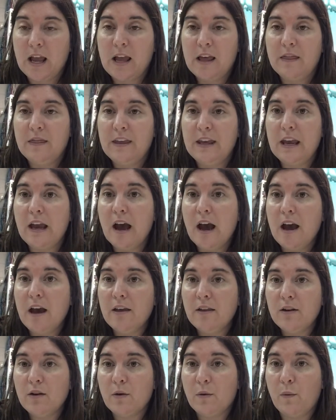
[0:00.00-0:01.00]
The
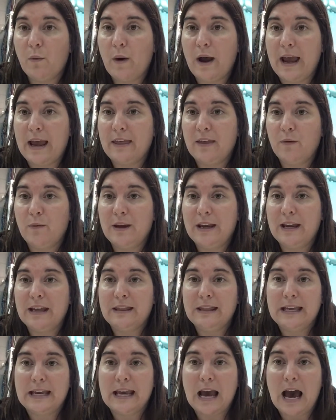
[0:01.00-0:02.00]
other way that we
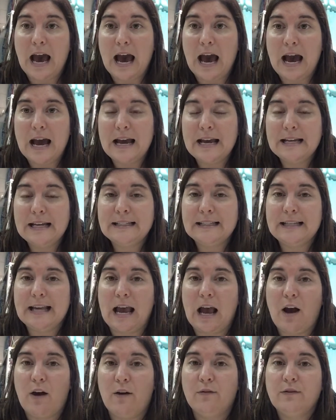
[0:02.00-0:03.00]
get the I
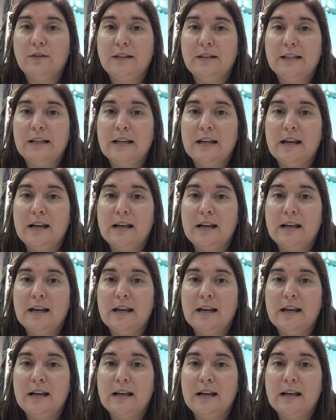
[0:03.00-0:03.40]
sound